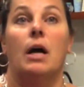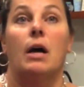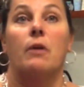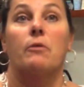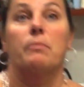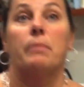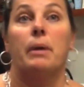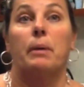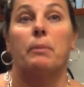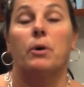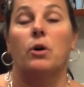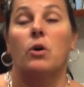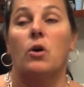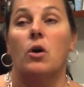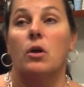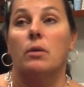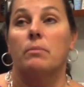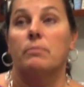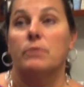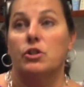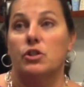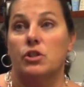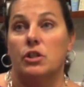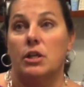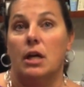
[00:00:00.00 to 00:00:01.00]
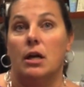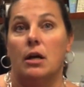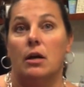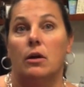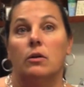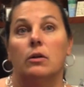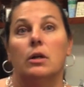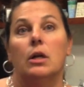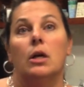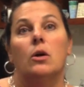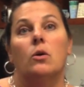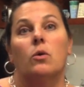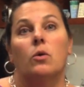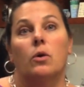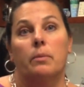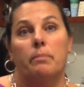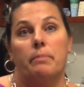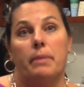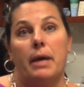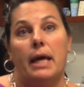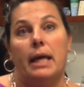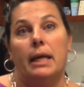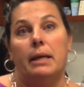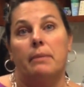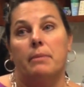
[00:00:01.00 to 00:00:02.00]
I remember calling Michelle or
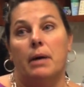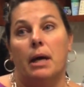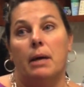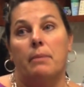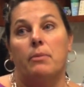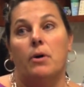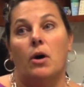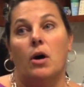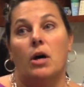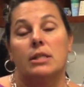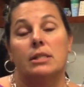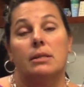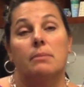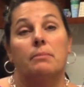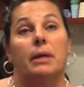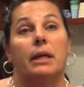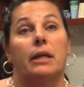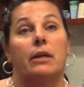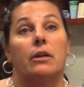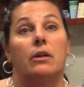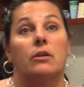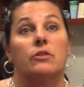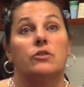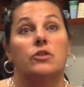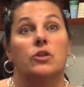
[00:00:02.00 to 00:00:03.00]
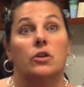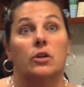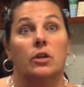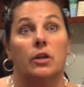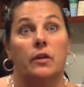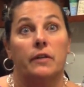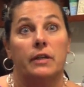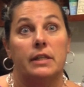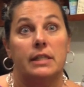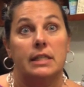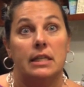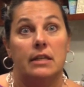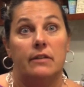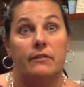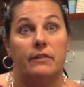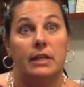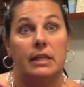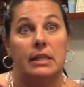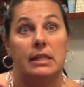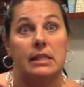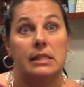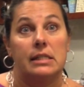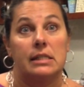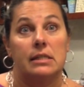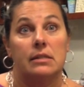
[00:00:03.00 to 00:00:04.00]
Betty, my boss, I'm like, turn on the
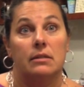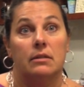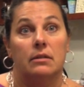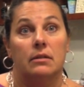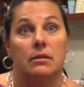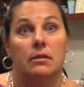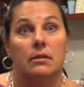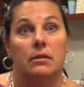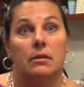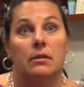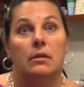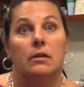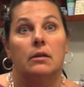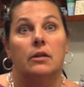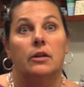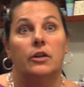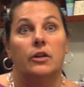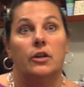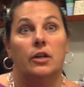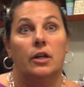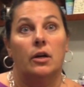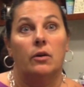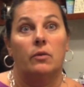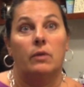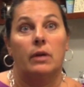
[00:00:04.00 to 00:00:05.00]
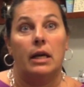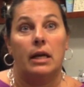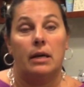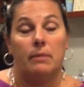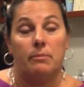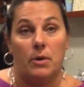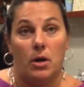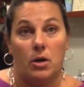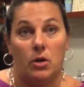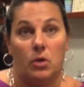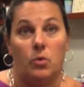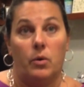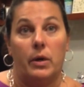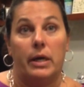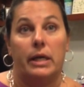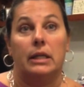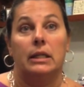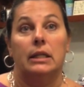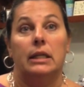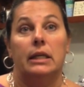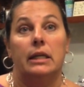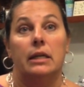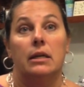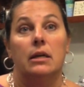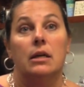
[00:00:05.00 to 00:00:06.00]
TVs, get them on
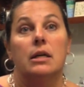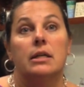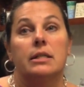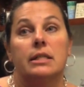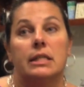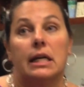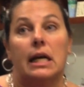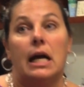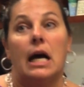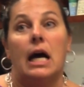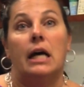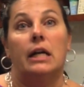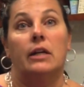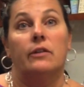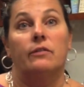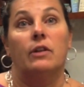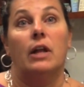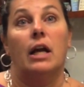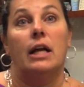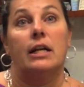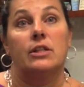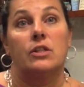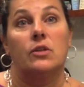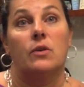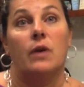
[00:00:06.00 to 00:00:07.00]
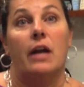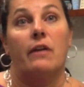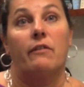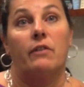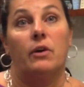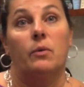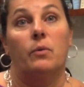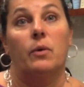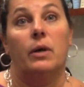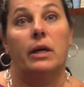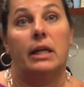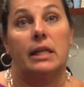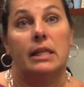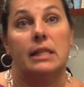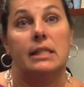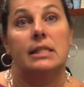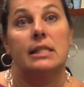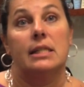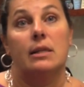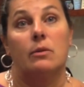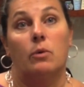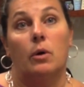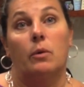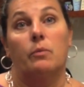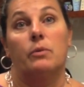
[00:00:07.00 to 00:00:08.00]
quickly to kind of like so everyone could
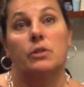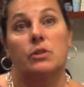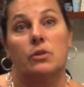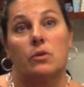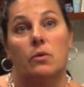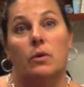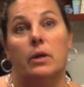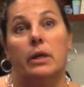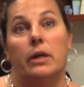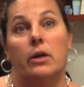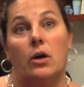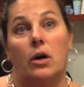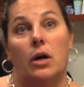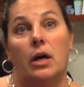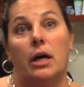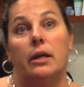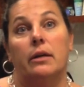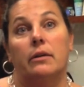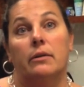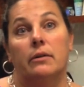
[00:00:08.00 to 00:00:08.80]
see what was going on.